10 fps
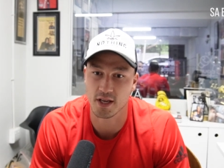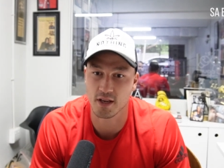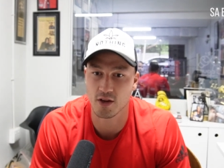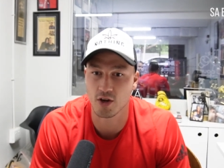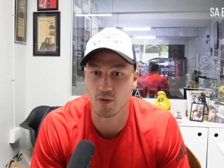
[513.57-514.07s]

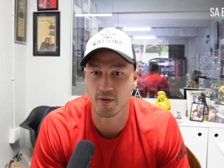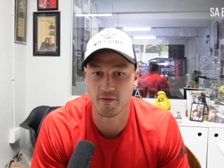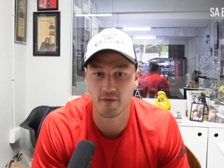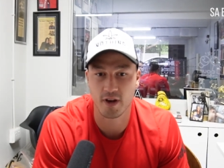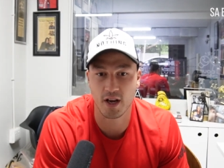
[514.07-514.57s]
and you know,
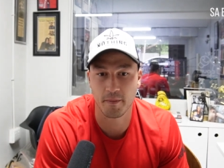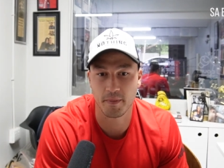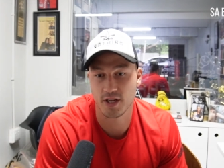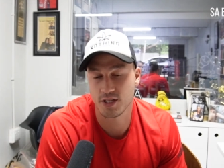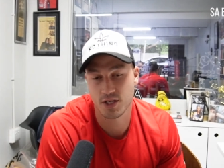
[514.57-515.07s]
we've
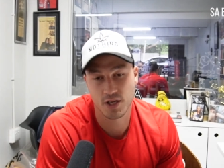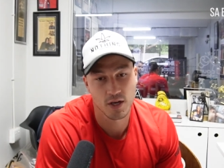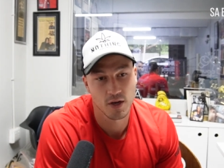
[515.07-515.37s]
accomplished